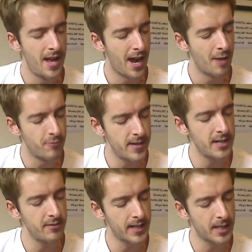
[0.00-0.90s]
I
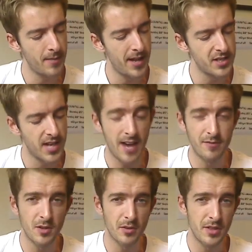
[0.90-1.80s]
really recommend you
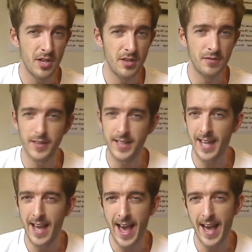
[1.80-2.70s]
have your third
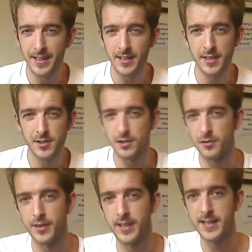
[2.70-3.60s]
finger and little
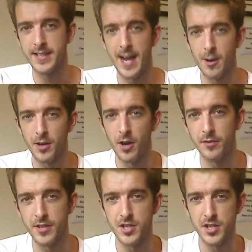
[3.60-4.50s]
finger down
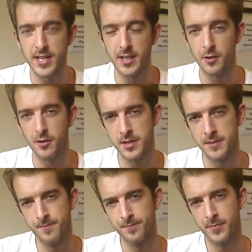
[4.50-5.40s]
on this G chord,
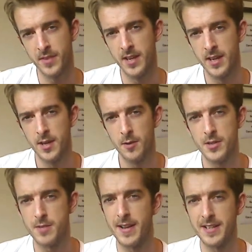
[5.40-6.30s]

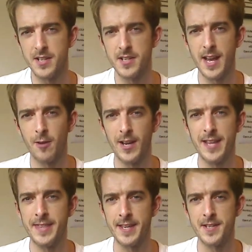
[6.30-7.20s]
which makes it sound
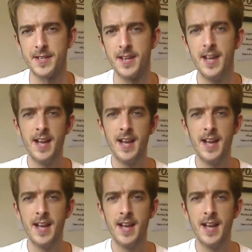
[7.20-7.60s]
like this.